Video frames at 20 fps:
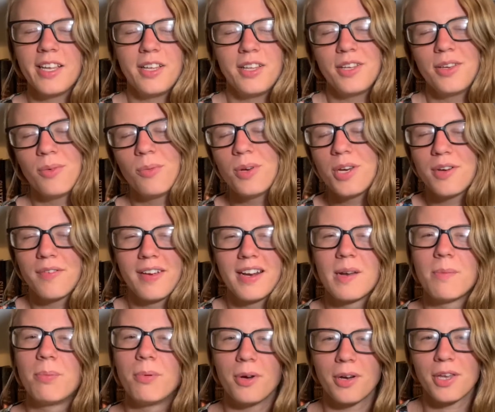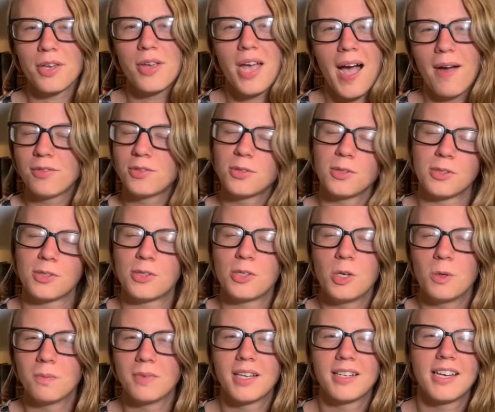when you read a book, you have to
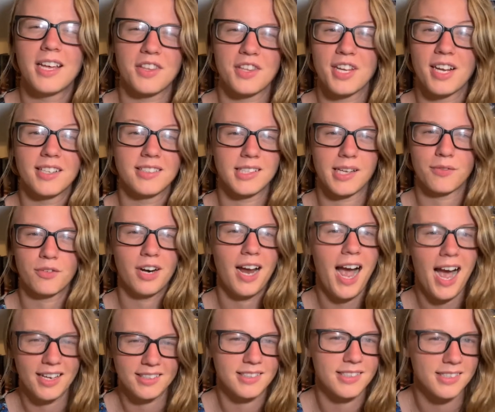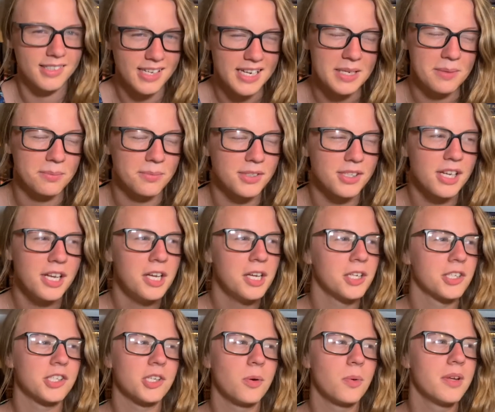assume that nothing is ever as it seems.
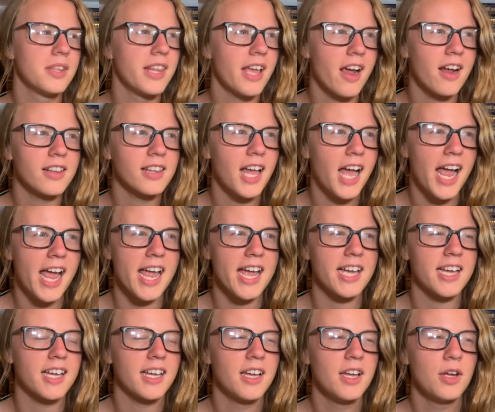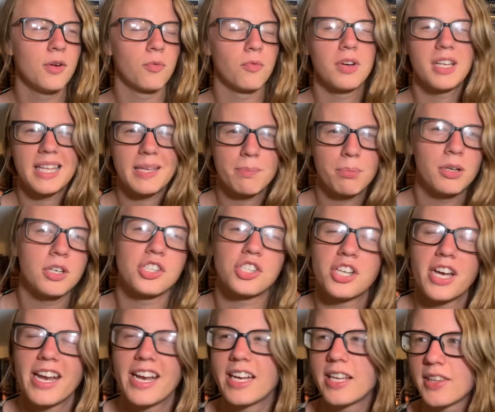So when they're like really
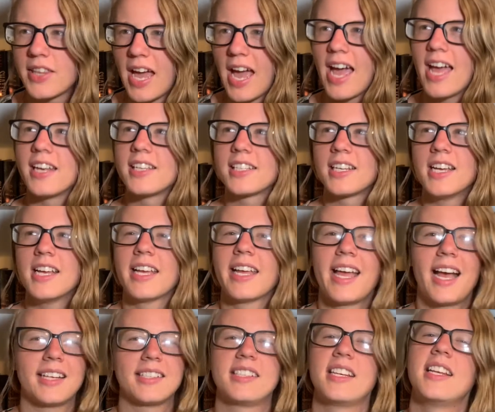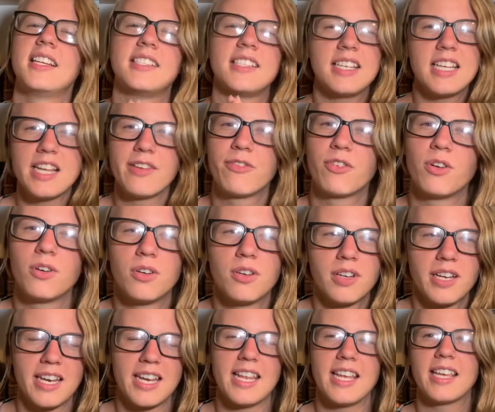pushing that Caspian is evil
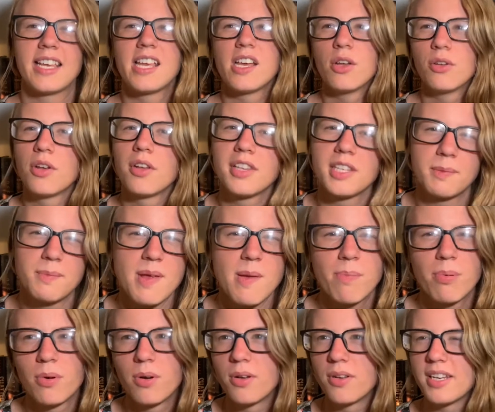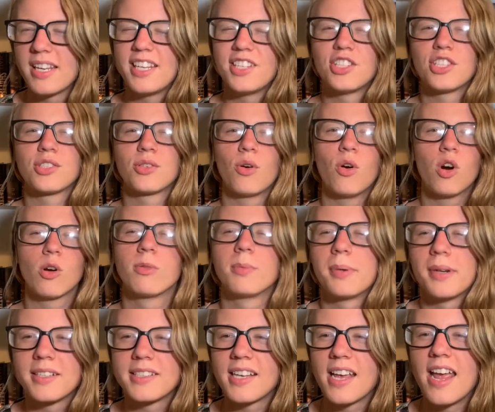and he killed all these people and he's just a horrible
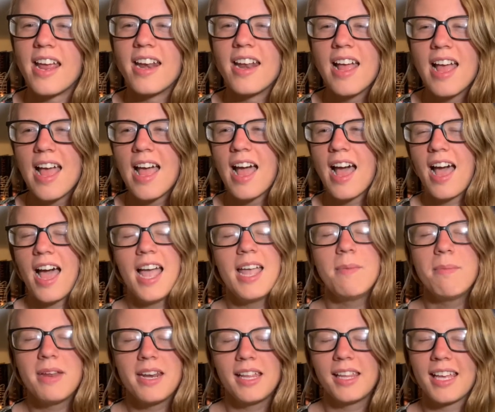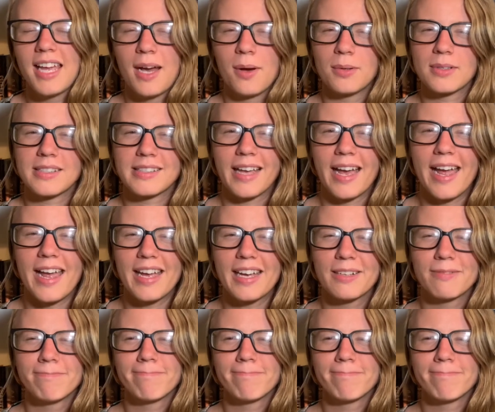person, immediately I was like,